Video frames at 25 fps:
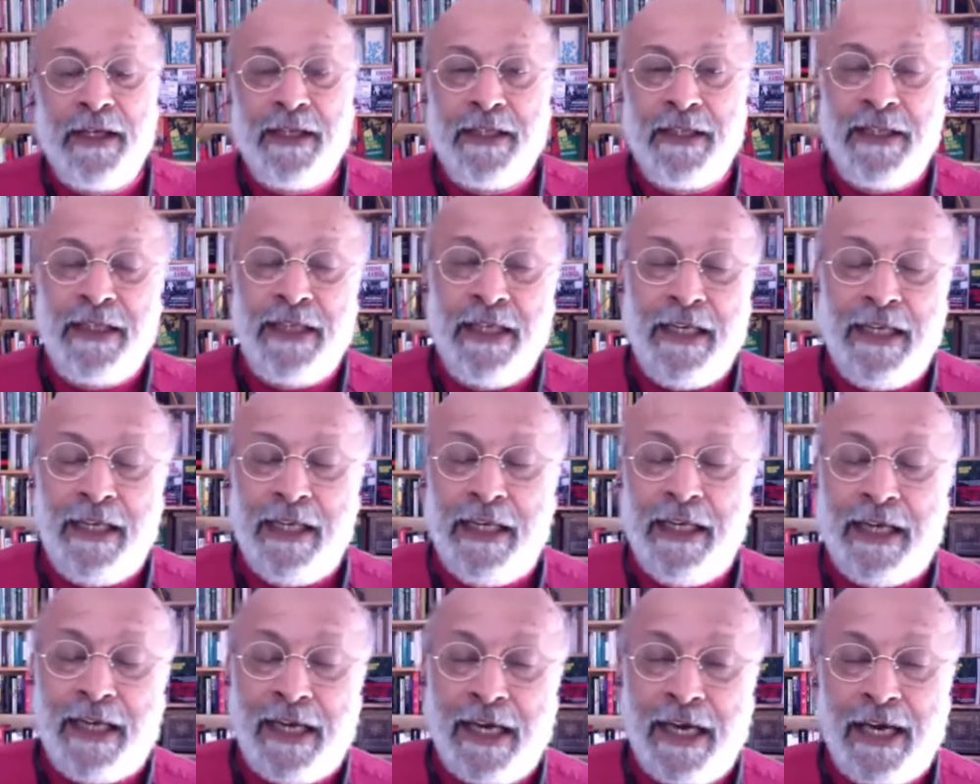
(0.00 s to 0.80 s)

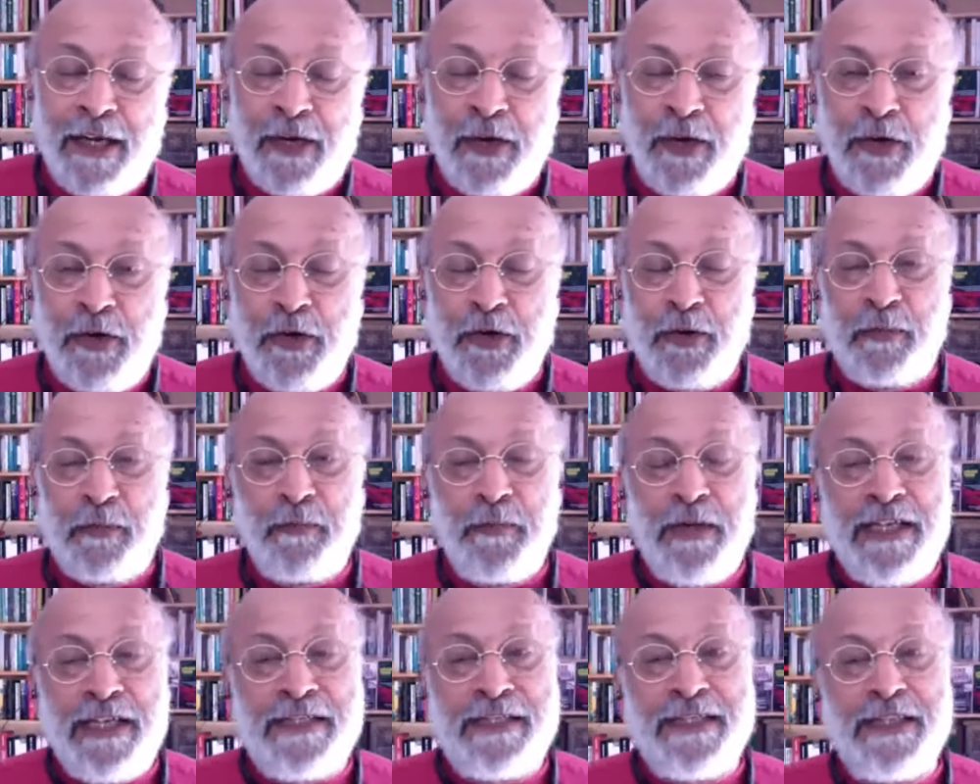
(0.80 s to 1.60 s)
the Cancun
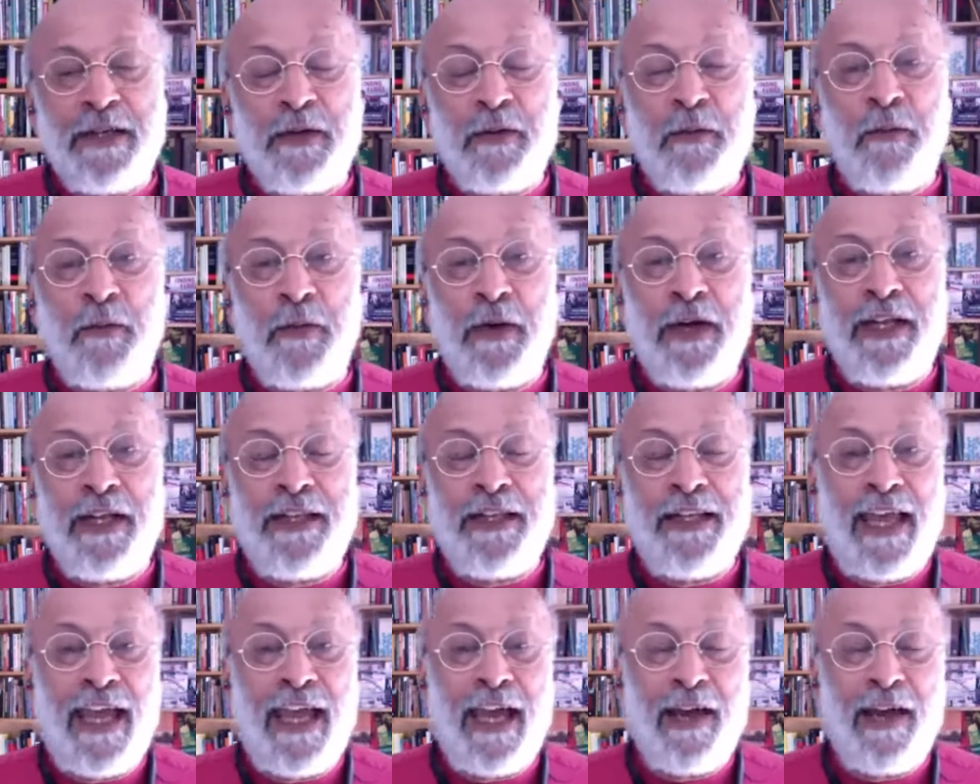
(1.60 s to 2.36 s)
meeting where the